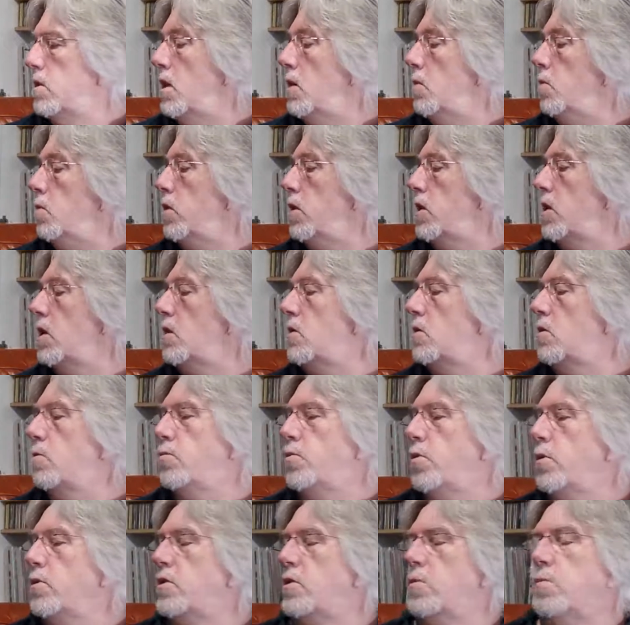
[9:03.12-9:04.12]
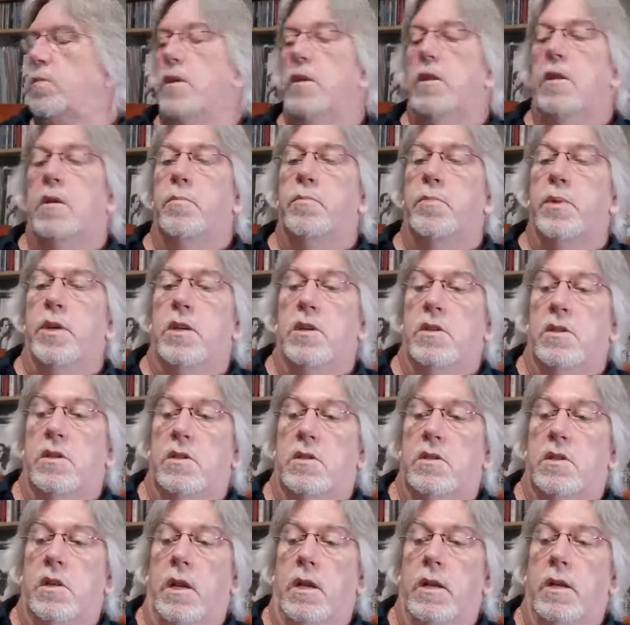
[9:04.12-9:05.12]
Then we get to possibly their
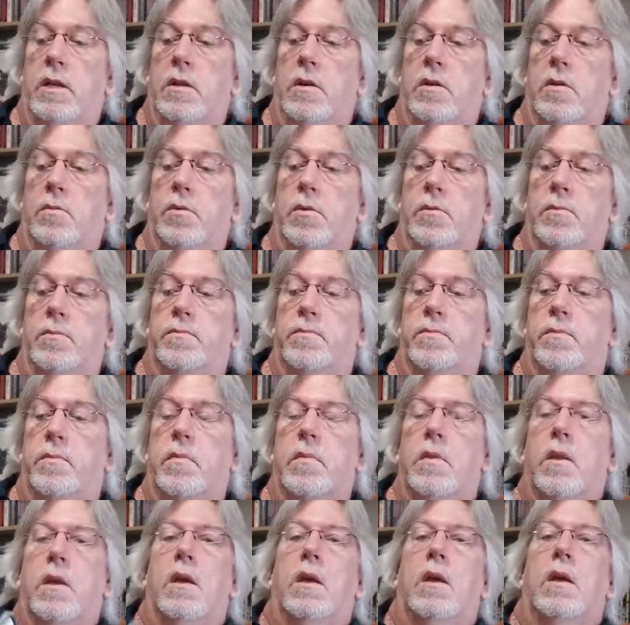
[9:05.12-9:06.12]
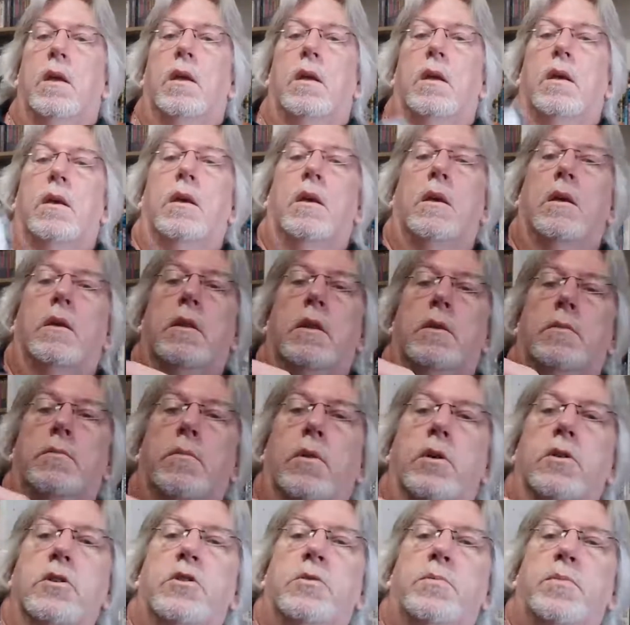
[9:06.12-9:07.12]
biggest selling album that
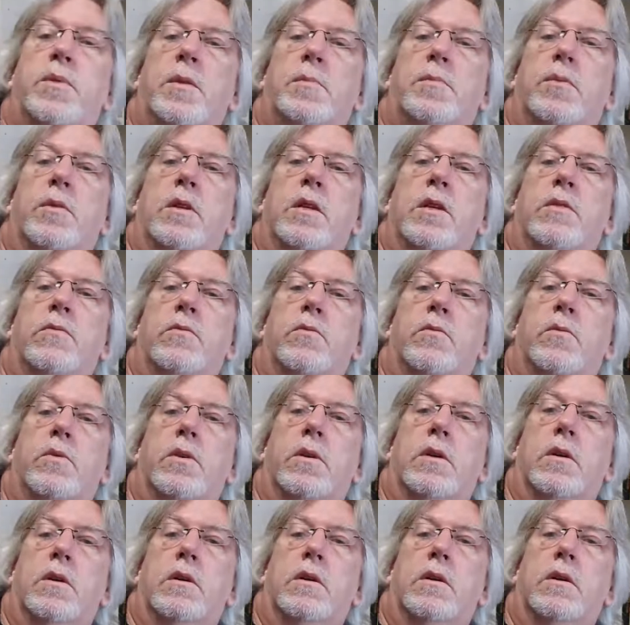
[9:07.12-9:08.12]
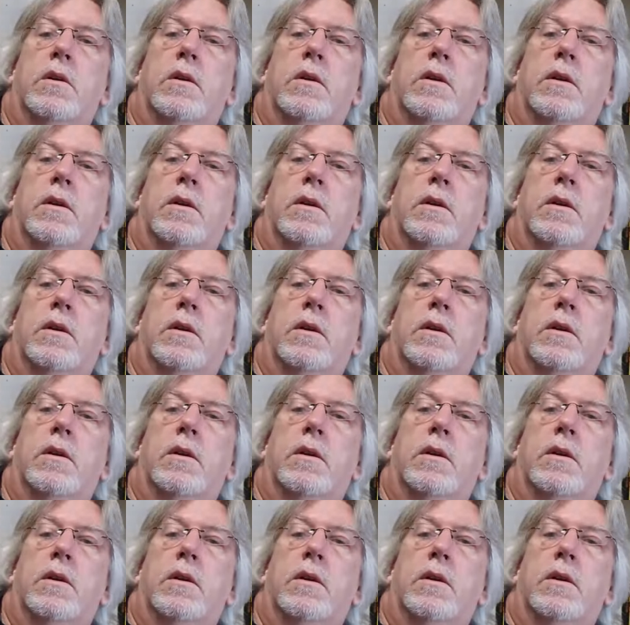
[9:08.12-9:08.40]
most people, even with a,